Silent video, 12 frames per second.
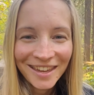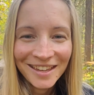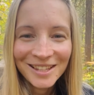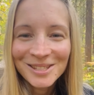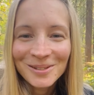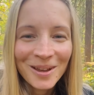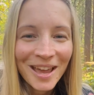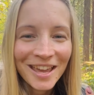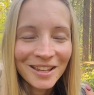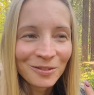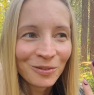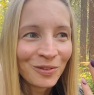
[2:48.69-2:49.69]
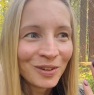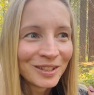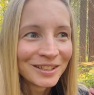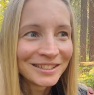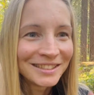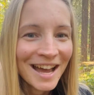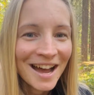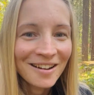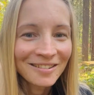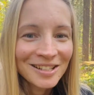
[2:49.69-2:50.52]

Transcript: It's okay to feel down.